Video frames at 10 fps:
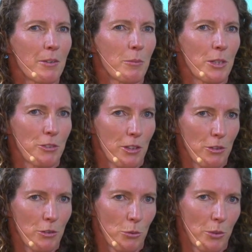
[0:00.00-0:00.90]
we
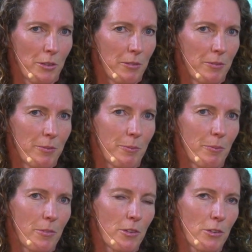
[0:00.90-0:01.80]
started doing
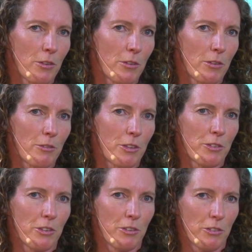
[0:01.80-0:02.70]
the
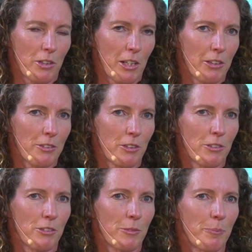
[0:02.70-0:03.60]
resonance
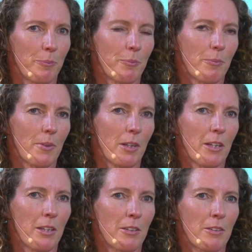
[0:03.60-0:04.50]
analysis,
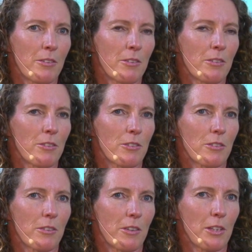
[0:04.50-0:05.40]
and
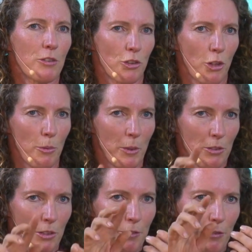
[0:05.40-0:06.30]
each time I went
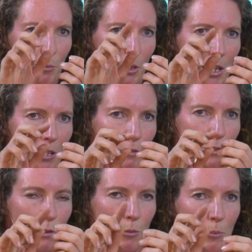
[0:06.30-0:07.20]
to lift my hand
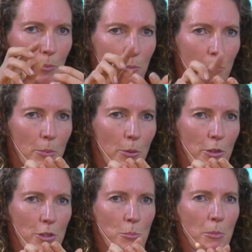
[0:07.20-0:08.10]
to put
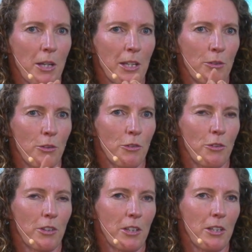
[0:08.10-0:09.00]
his mane
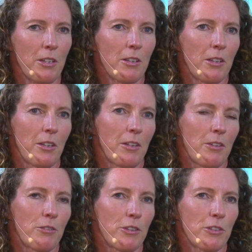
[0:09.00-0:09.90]
on the
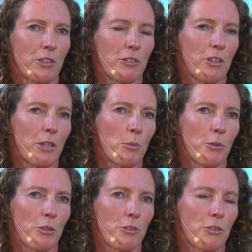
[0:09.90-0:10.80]
resonance, he
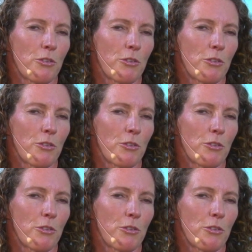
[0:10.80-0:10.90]
would